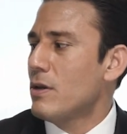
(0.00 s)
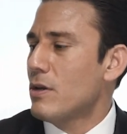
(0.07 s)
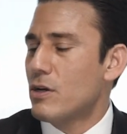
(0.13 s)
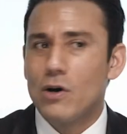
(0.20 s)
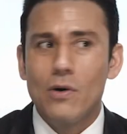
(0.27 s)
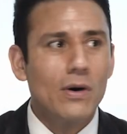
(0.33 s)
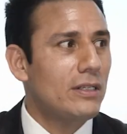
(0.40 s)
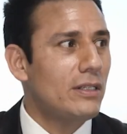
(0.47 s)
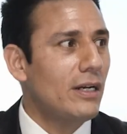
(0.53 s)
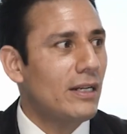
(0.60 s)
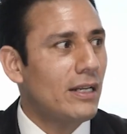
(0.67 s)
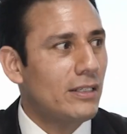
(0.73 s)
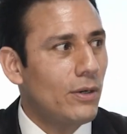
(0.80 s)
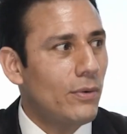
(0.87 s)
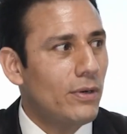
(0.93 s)
You're always looking
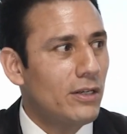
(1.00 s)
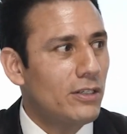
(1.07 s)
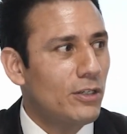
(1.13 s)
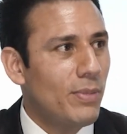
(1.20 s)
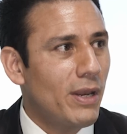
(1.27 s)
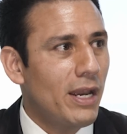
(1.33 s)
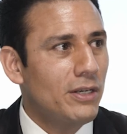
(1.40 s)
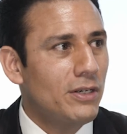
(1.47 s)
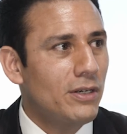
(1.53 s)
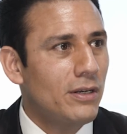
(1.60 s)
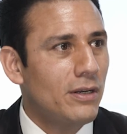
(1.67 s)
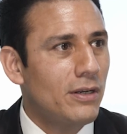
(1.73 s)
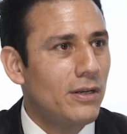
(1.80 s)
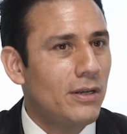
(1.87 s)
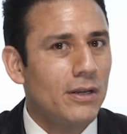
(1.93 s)
at someone else's page.
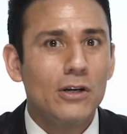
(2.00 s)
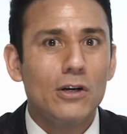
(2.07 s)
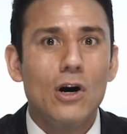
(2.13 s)
You're